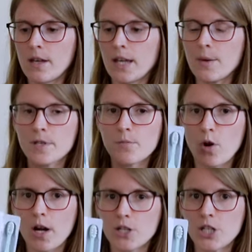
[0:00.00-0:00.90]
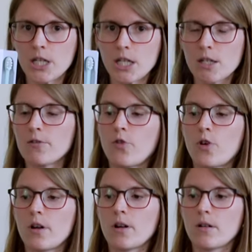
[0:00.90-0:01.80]
keeps it more hygienic
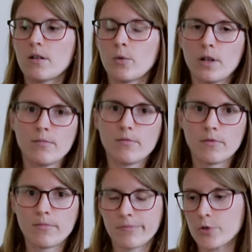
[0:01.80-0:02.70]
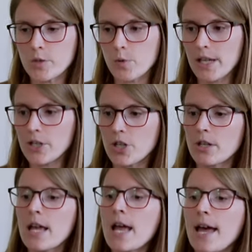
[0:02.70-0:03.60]
for, well,
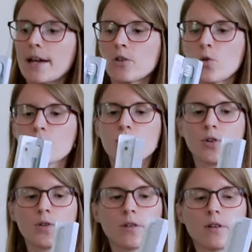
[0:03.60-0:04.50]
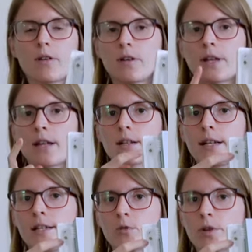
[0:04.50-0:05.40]
transportation. And it also can
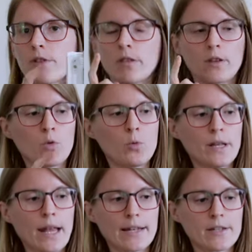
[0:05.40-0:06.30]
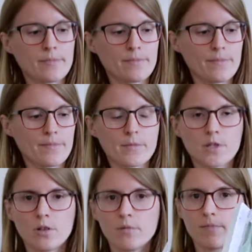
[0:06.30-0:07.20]
clean it with UV light.
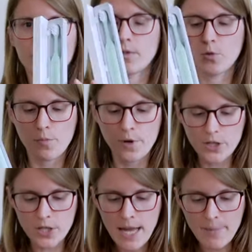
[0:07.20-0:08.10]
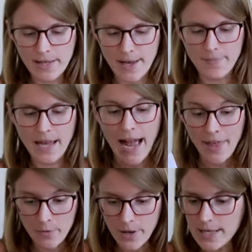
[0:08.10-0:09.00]
So, toothbrush. But yeah,
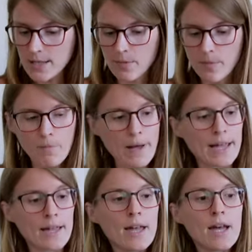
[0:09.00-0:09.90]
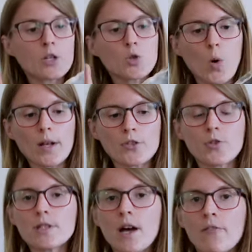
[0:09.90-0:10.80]
otherwise, my
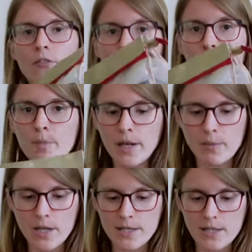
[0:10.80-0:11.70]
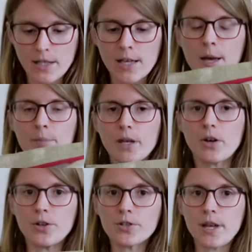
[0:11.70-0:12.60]
toiletries are very minimalistic
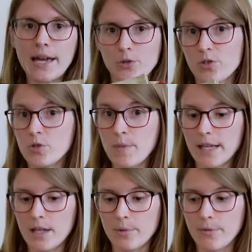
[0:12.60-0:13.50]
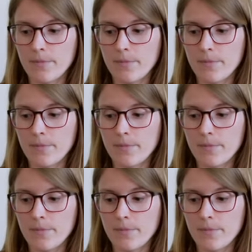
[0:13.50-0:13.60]
because I don't use makeup.